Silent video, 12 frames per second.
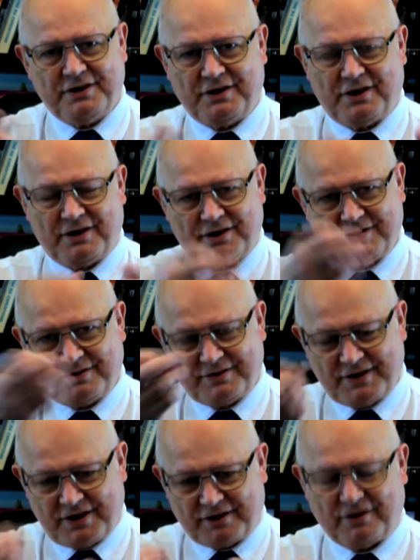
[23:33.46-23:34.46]
our
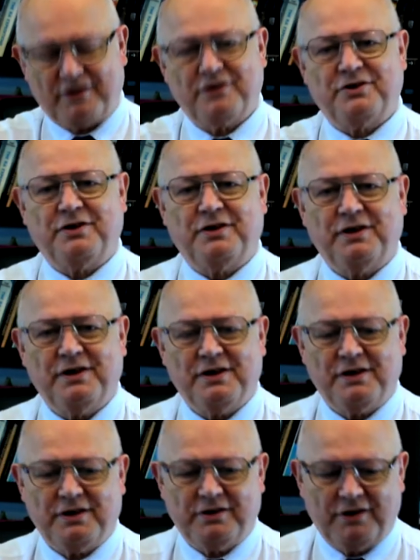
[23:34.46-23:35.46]
technology
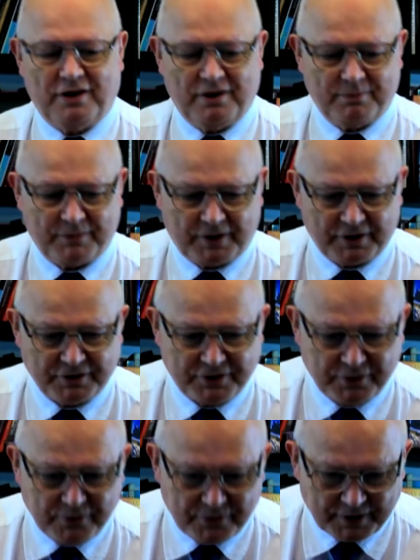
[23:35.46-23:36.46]
can
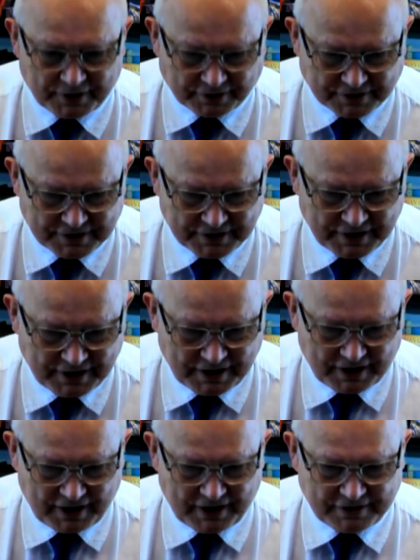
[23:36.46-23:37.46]
do things,
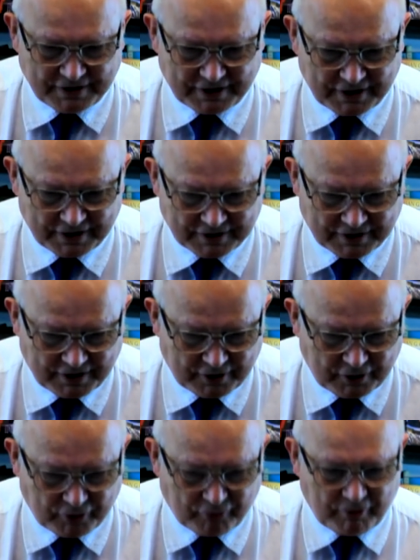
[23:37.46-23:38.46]
and it can
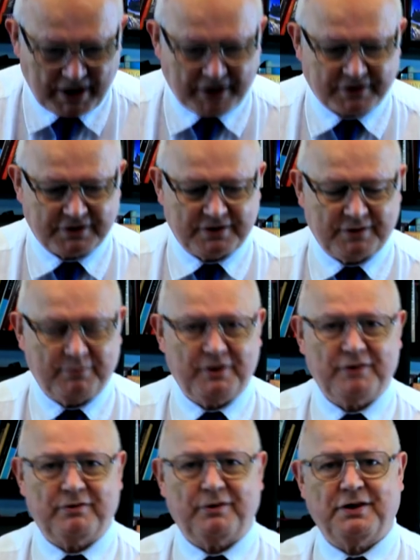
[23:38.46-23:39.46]
correct the
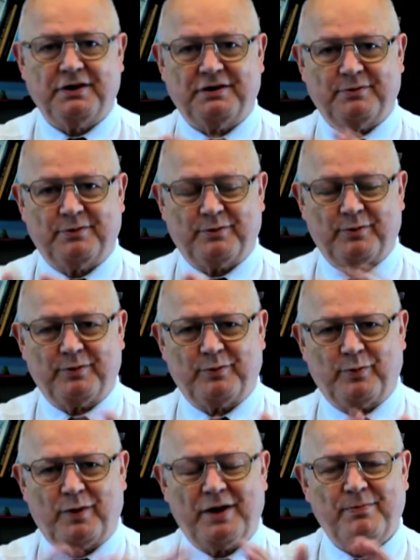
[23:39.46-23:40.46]
mineral kingdom.
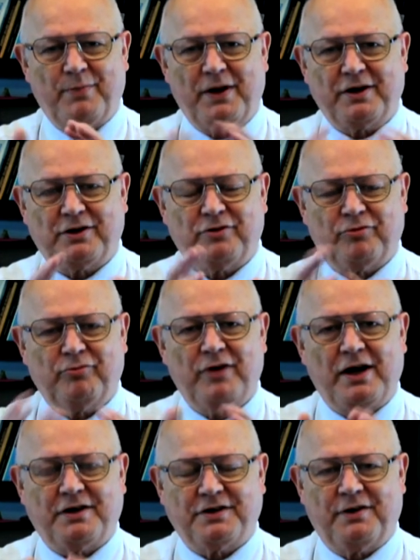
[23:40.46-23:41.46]
By
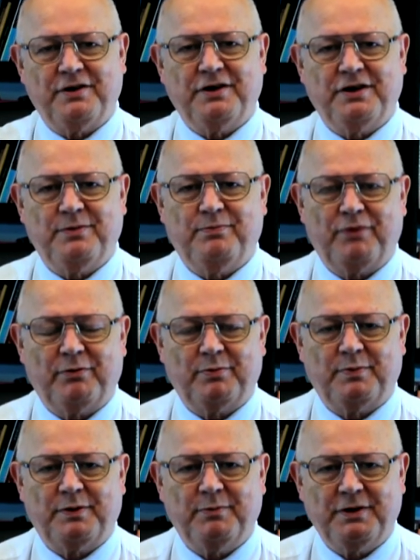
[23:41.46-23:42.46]
correct, I think he
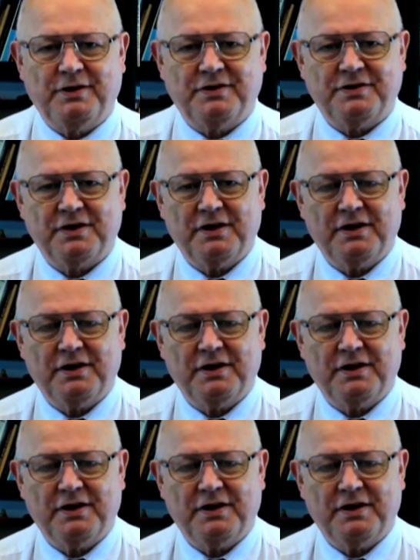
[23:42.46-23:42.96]
probably means